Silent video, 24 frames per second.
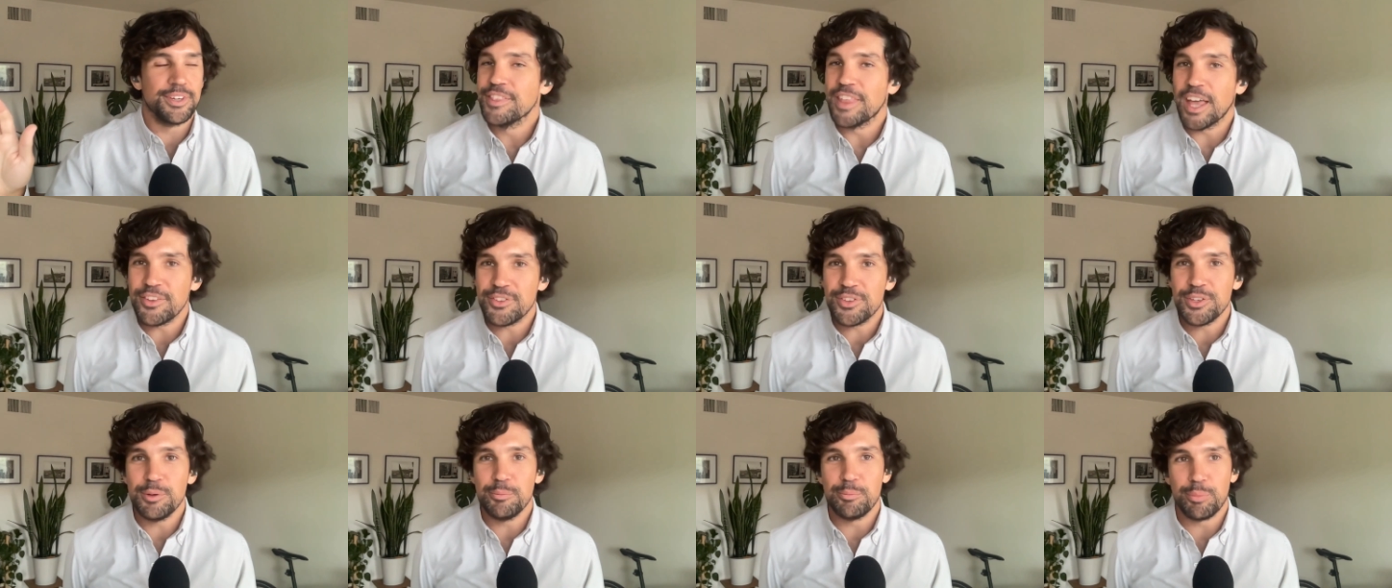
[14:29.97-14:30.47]

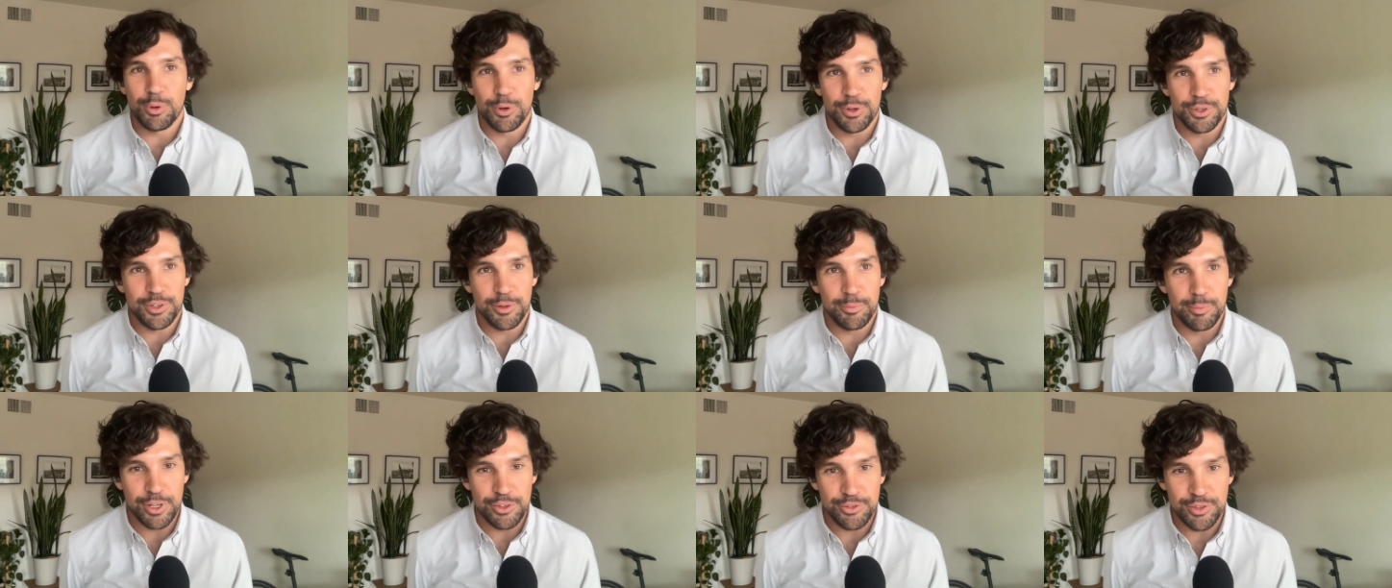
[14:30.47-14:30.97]
That's an important
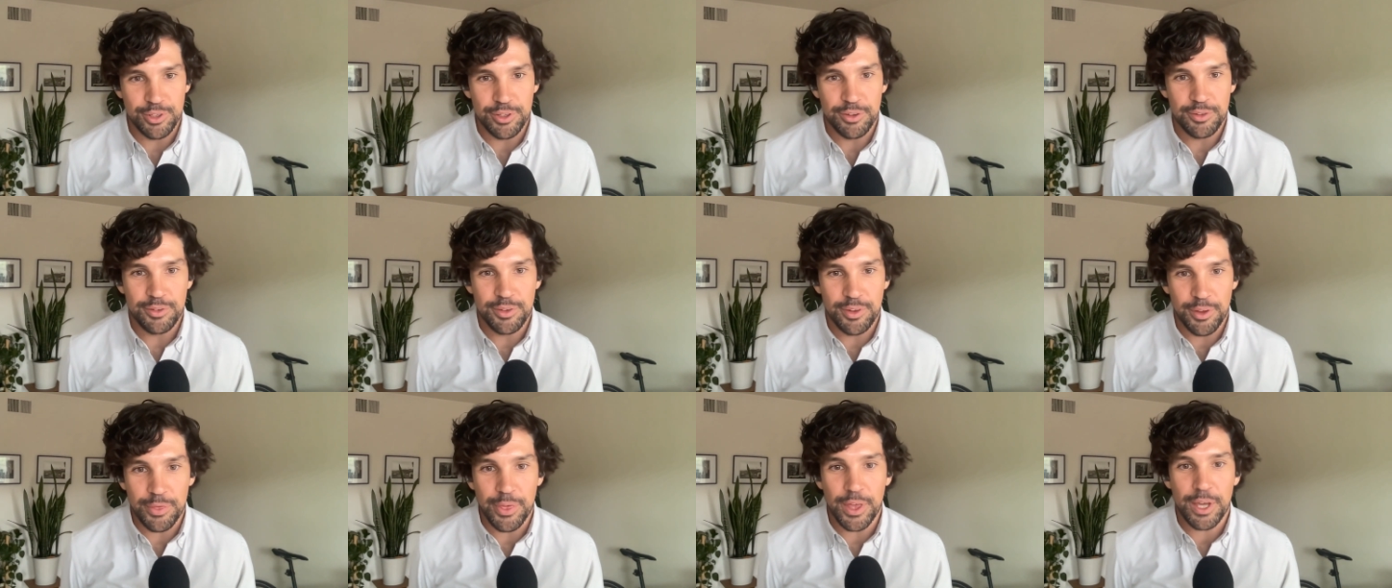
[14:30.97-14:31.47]
dimension
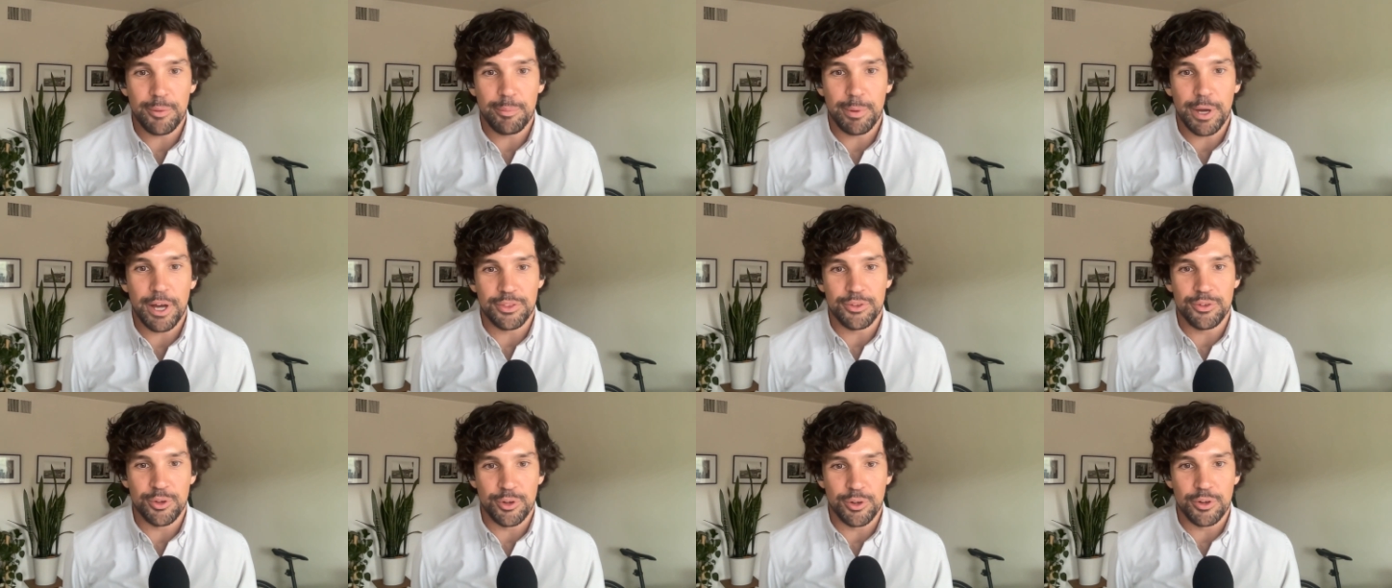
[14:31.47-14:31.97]
to think
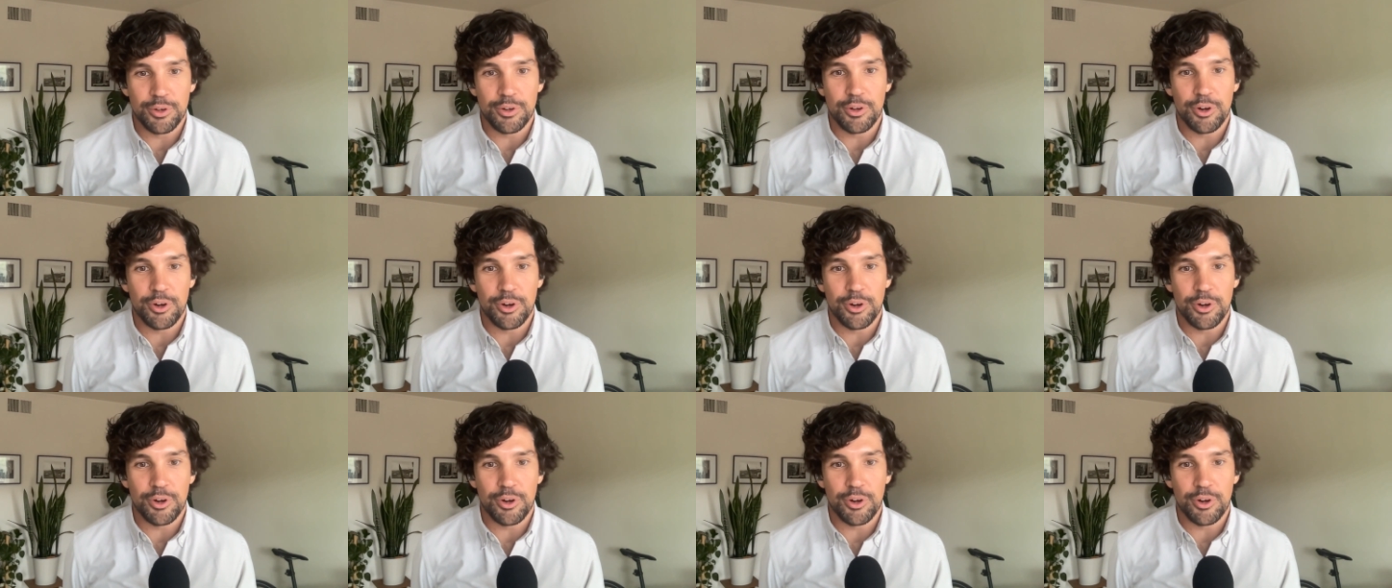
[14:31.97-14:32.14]
about your